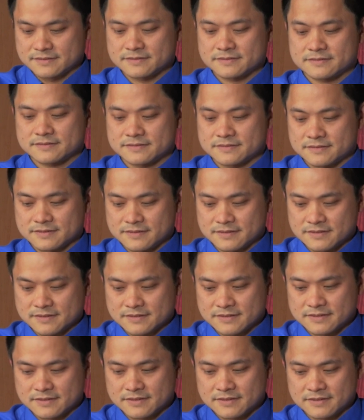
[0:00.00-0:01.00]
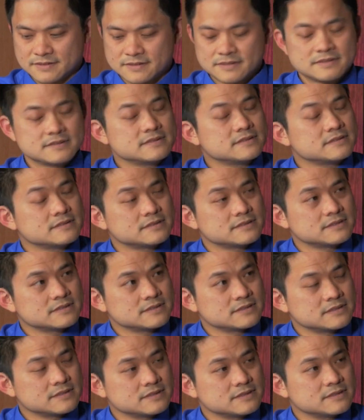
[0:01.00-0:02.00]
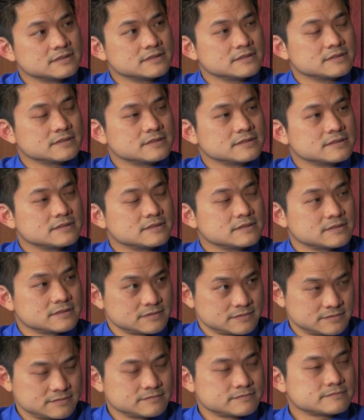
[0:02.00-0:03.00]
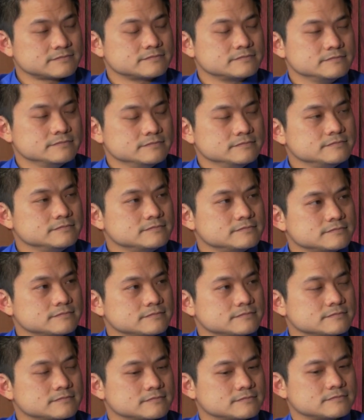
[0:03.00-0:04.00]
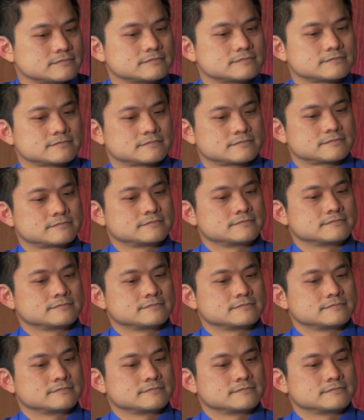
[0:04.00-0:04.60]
(silent)